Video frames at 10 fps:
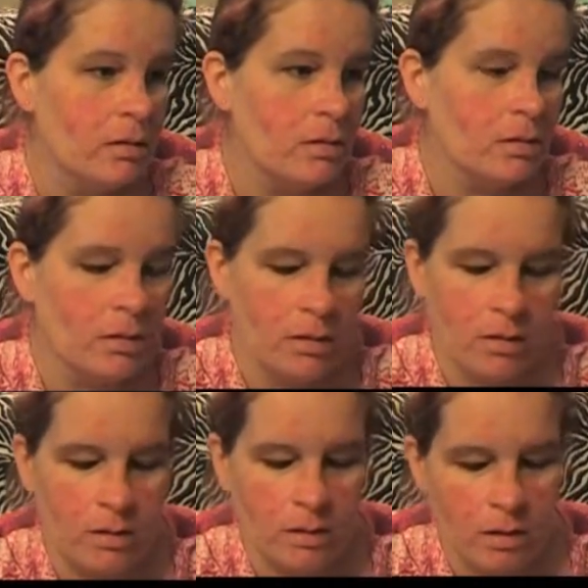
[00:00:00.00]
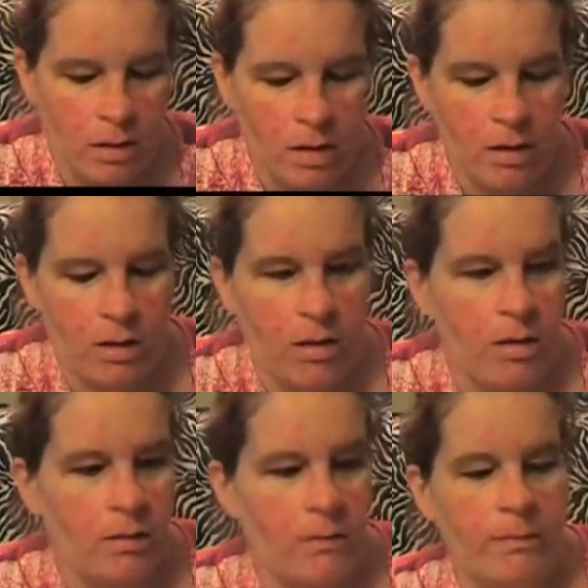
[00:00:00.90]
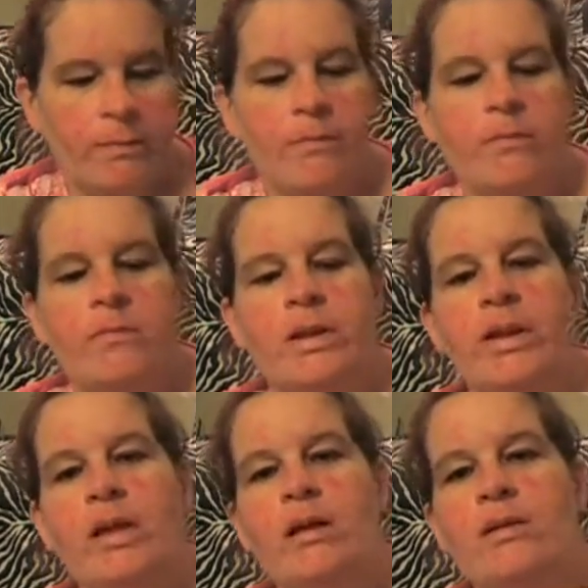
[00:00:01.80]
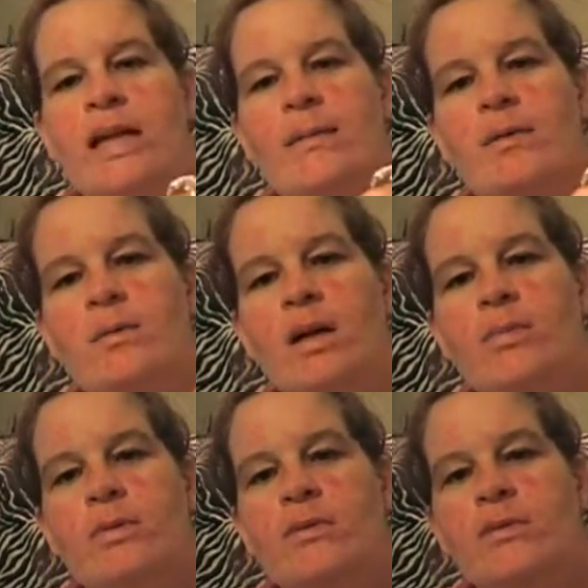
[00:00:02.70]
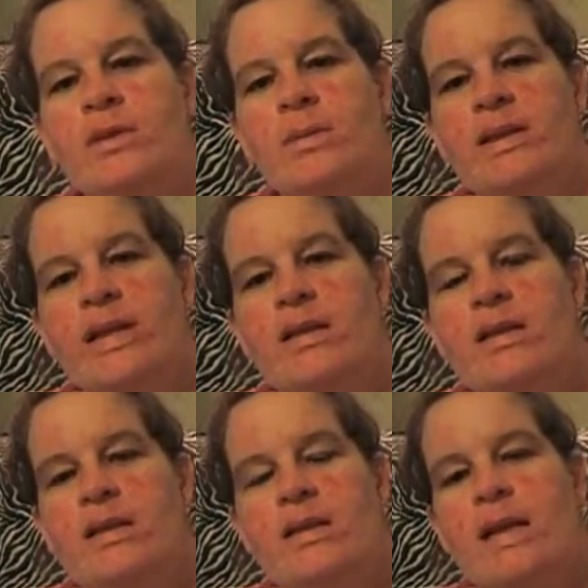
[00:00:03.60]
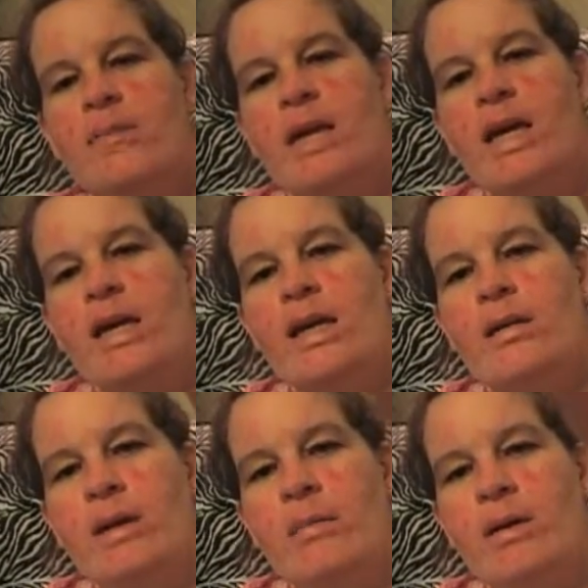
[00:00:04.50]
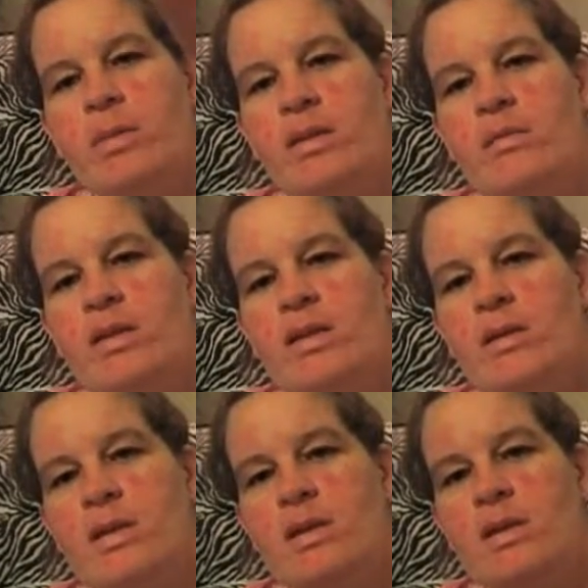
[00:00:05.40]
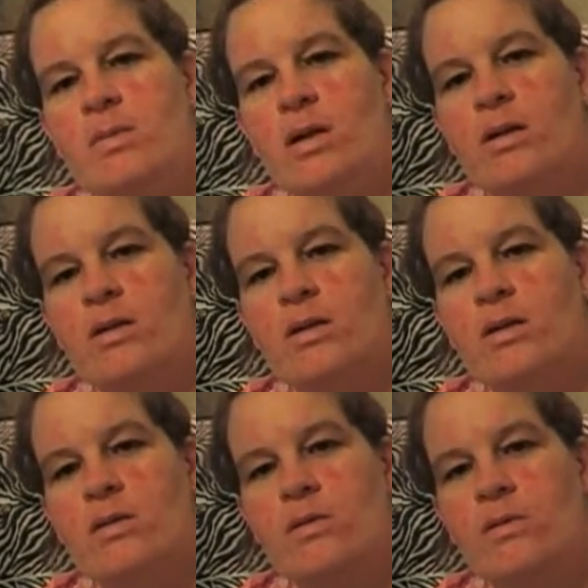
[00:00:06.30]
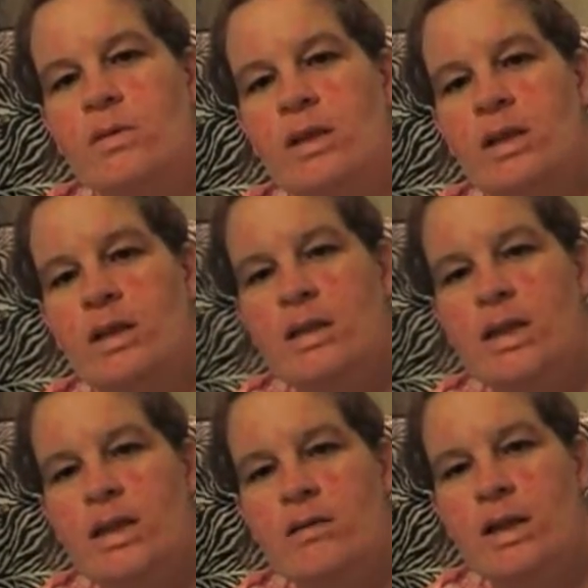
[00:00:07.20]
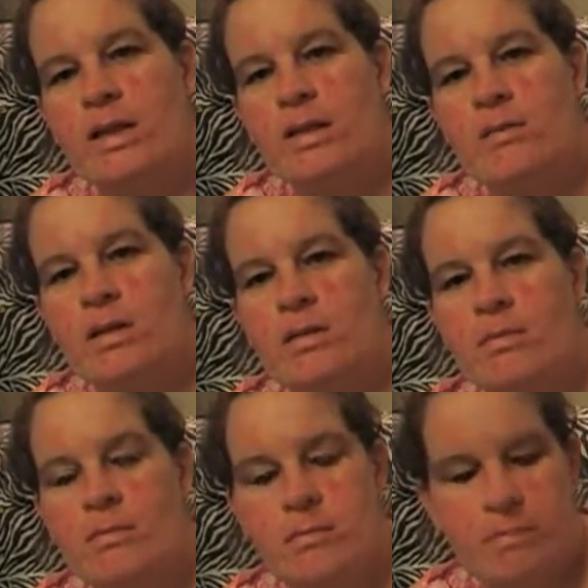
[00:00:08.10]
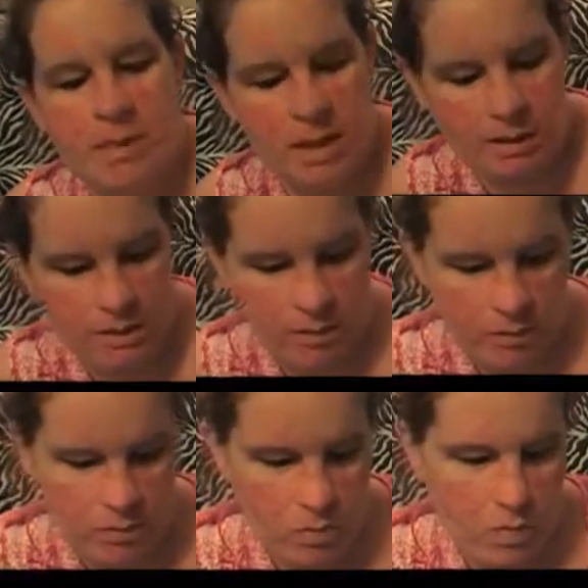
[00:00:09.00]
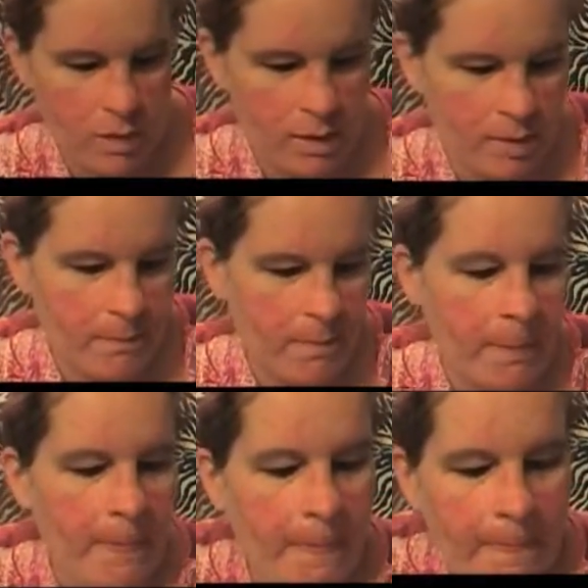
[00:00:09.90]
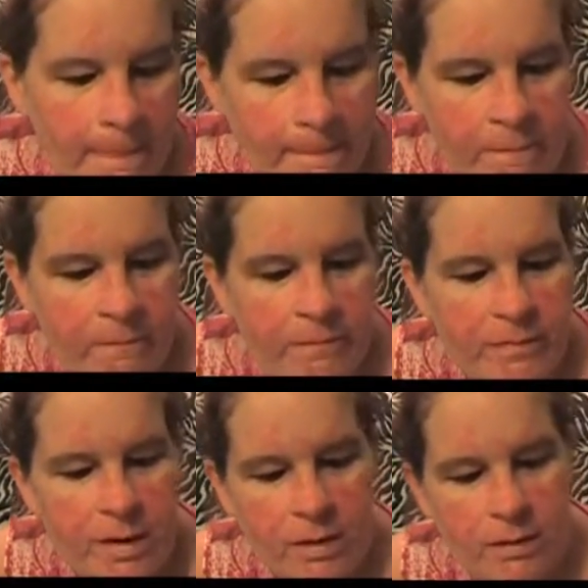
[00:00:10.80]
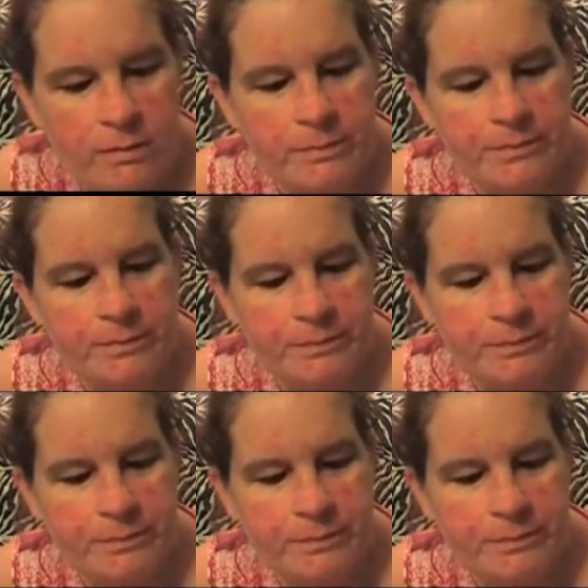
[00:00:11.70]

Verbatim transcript: No, it's not that. Um, but they go over top of a marble for some of the necklaces that I make, and I might put them on some of the stitch markers to decorate some of the beads a little more. Um,